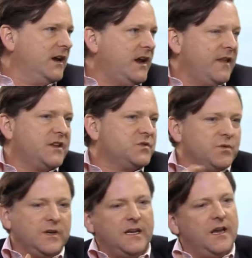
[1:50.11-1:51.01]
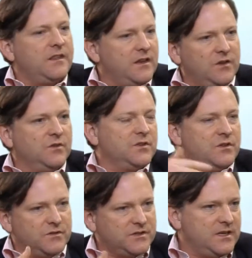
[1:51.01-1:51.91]
And that's really, I think,
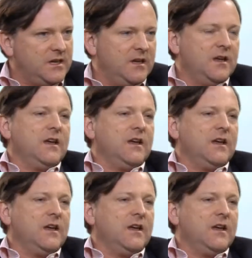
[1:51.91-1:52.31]
you'll see